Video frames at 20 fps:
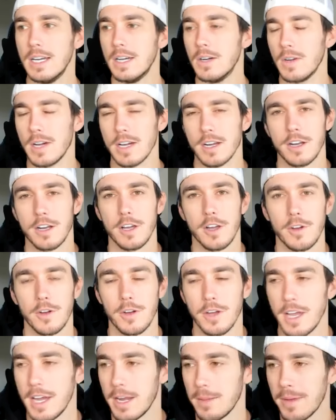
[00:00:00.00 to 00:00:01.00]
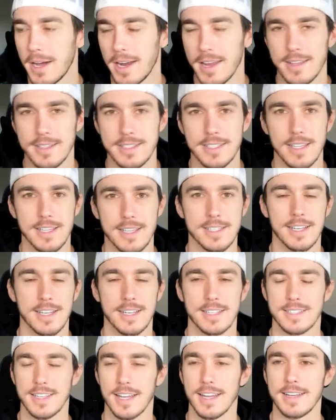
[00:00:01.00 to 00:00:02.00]
Well, I don't know anybody that's
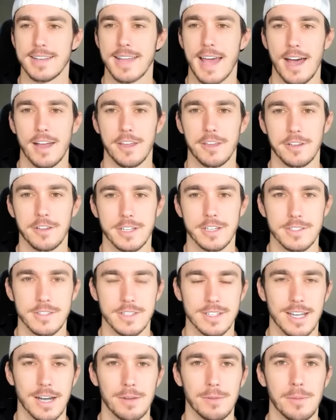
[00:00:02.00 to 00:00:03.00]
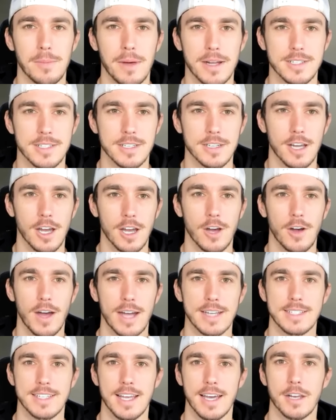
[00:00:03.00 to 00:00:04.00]
listening is going to doubt you because a couple months ago I
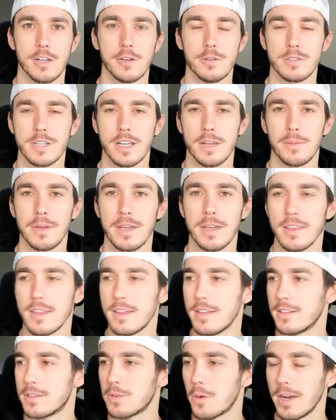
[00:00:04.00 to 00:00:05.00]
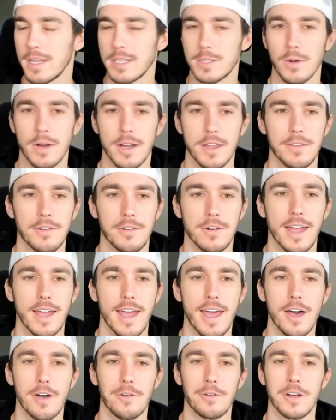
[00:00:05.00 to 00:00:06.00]
said who's going to be the 2023
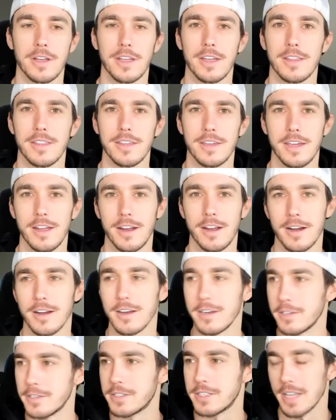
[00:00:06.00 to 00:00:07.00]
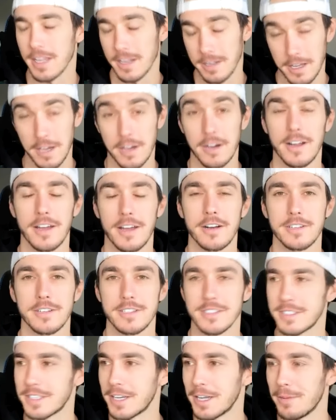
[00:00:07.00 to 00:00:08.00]
AL Rookie of the Year, and you said Gunnar
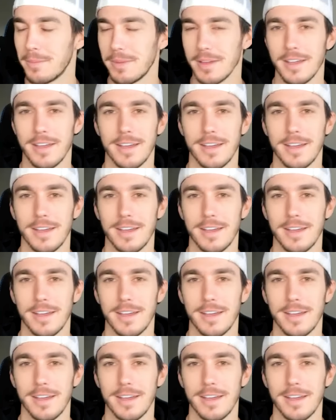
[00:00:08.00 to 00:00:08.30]
Henderson's going to be.